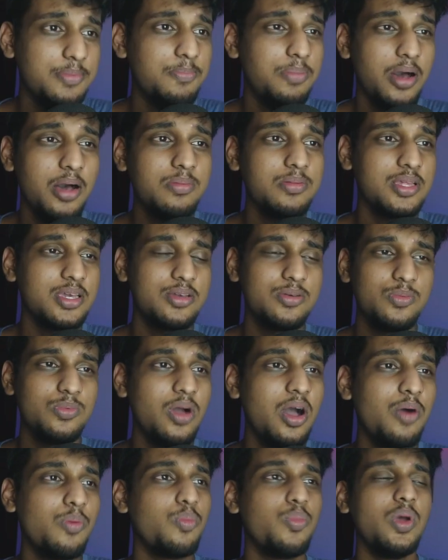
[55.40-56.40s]
the public.
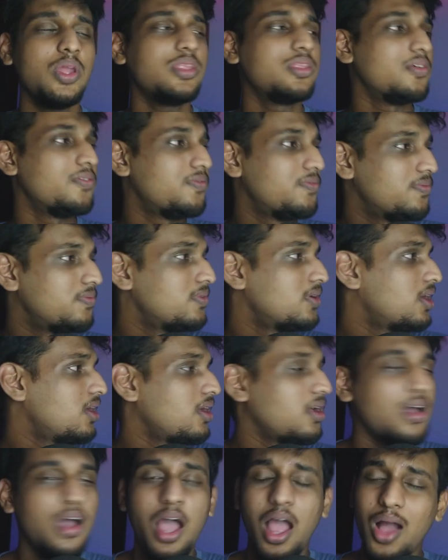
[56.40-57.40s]

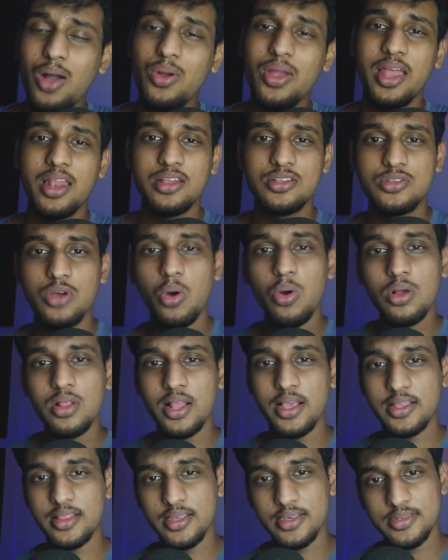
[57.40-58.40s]
How can I talk
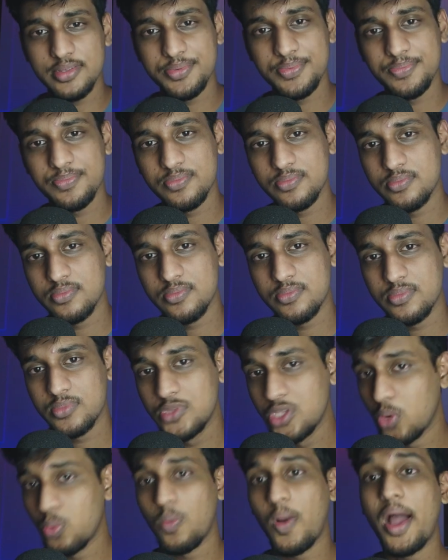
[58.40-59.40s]
like this?
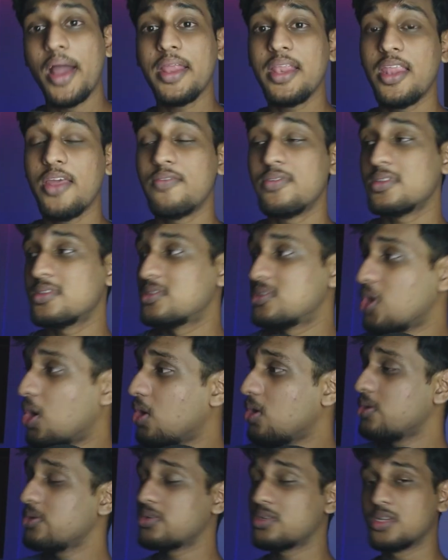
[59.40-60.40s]
No, I never
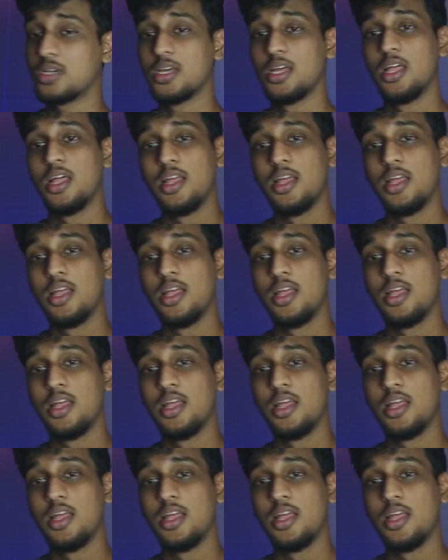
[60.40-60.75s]
thought